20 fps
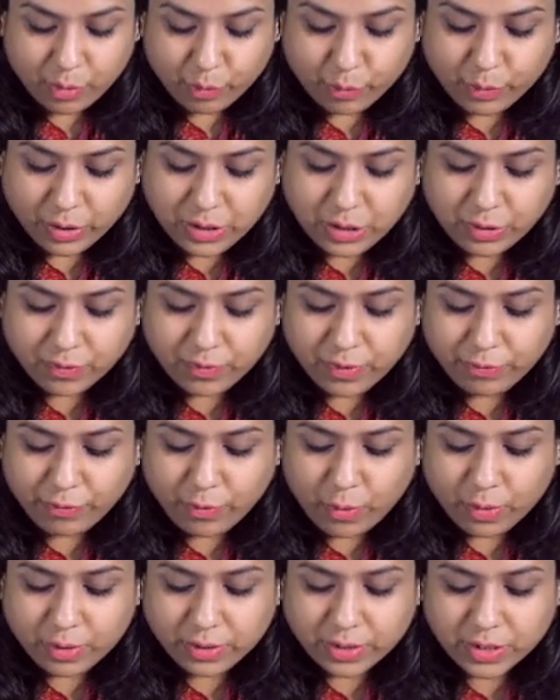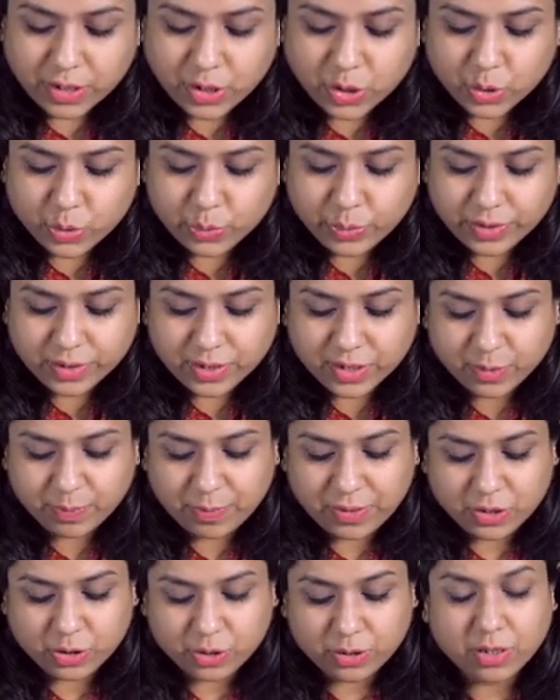Which of the following is true in this
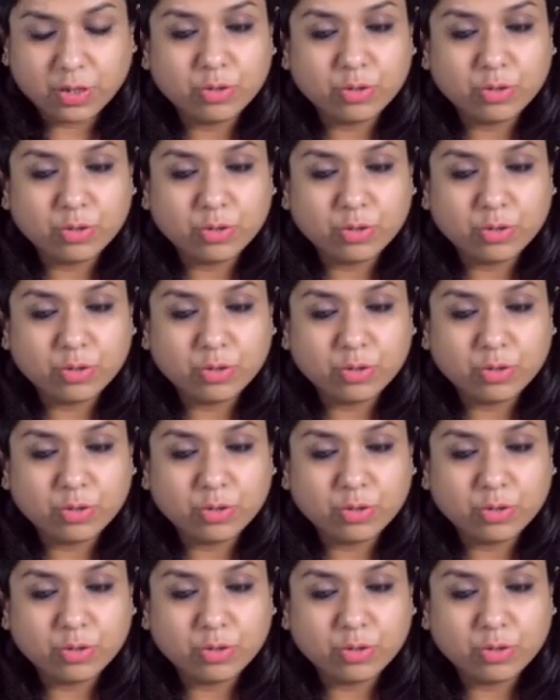patient?